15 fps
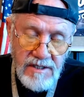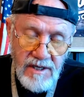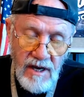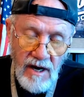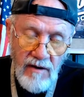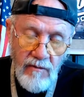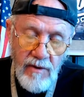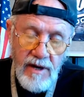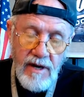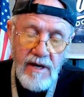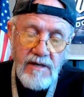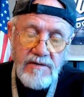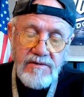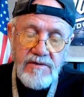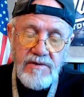The
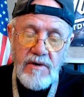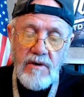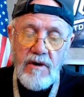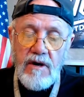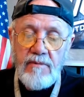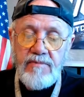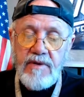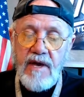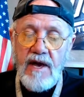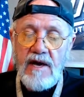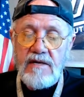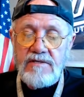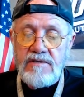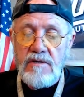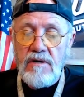Iranians are turning up the
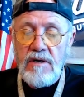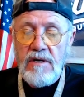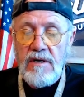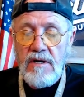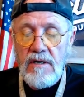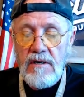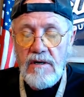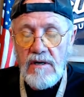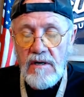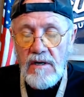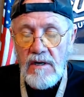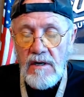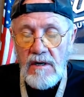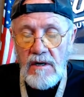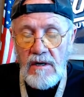gas on
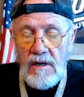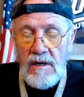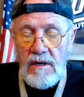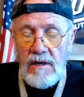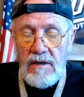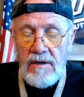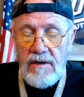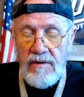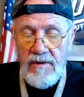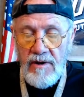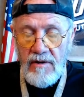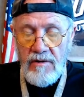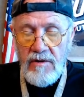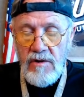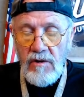
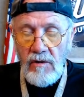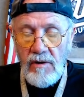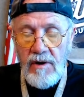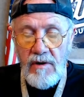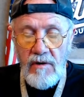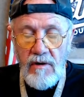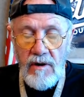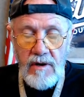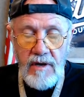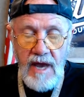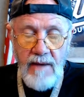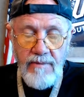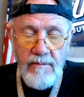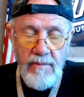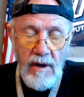their nuclear
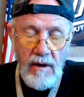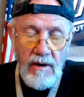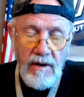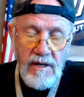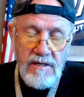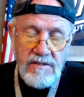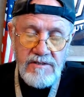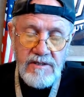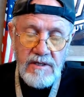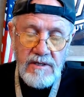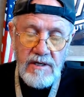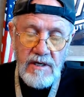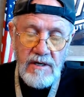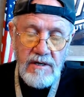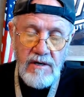capabilities and
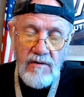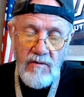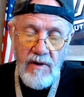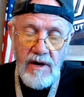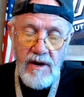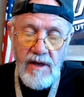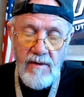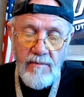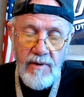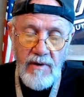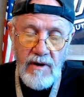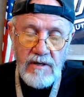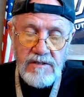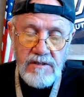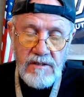uranium
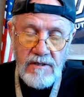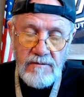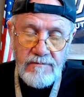production.